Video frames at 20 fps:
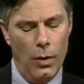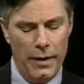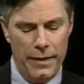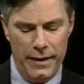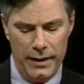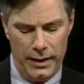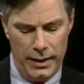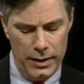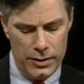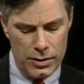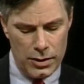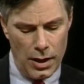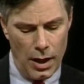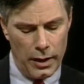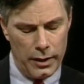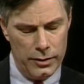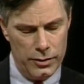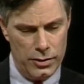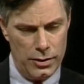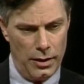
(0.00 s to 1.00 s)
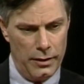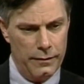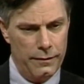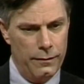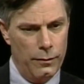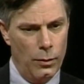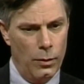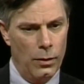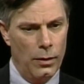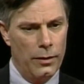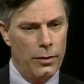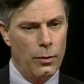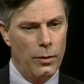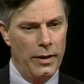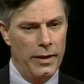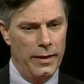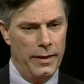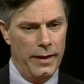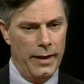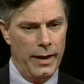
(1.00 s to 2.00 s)
Well, I think Hitchcock and John Ford, the
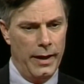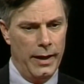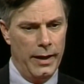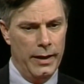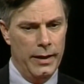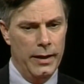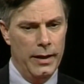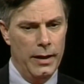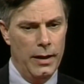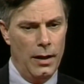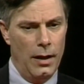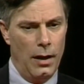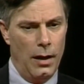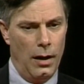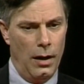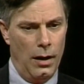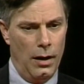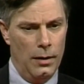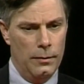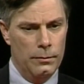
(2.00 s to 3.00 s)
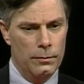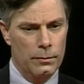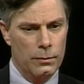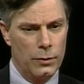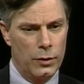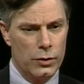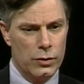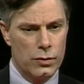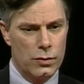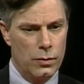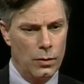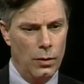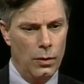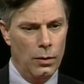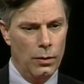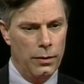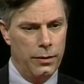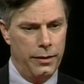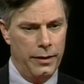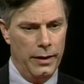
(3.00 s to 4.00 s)
way they
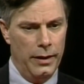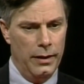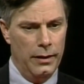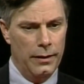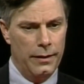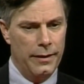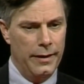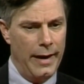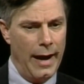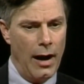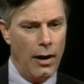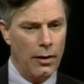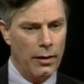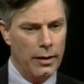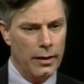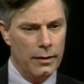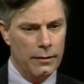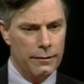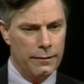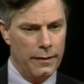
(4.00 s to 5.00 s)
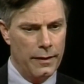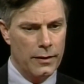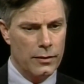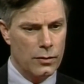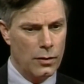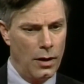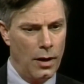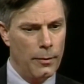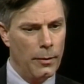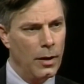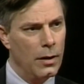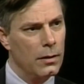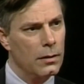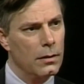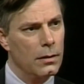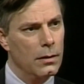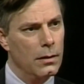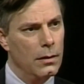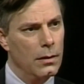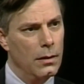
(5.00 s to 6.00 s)
controlled the narrative and the drama,
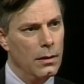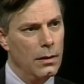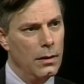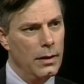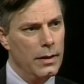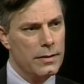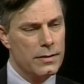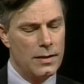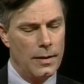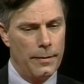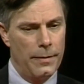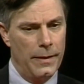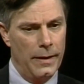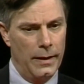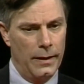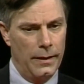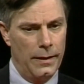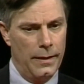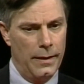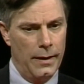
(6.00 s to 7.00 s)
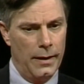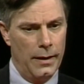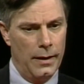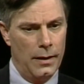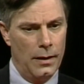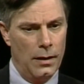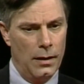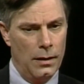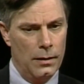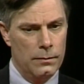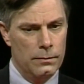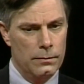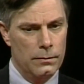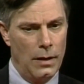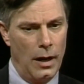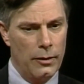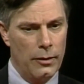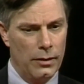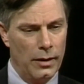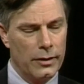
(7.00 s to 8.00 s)
it's something that
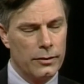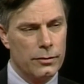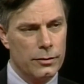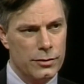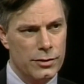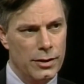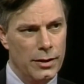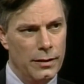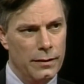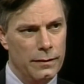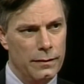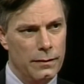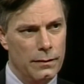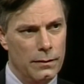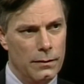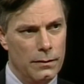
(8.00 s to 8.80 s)
I would like to achieve.